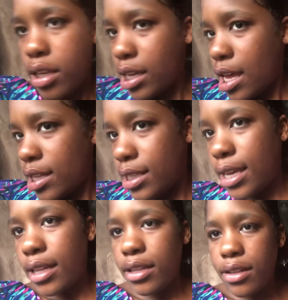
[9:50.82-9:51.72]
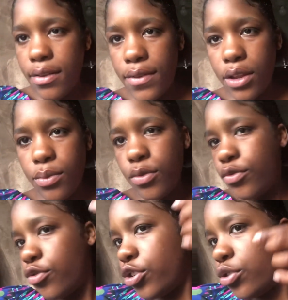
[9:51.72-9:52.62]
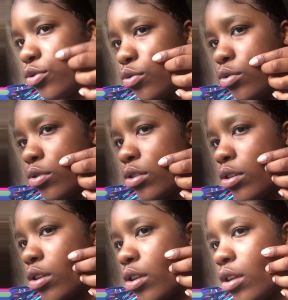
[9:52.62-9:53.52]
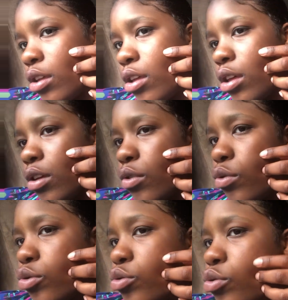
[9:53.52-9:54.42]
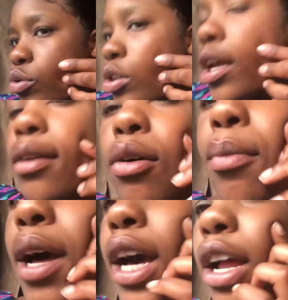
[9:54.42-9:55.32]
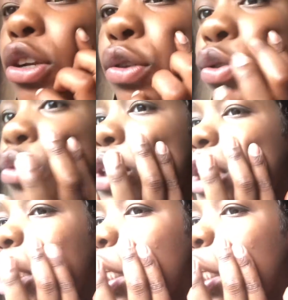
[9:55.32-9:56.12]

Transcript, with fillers: content available for you on a sooner date. Oh my god, did you see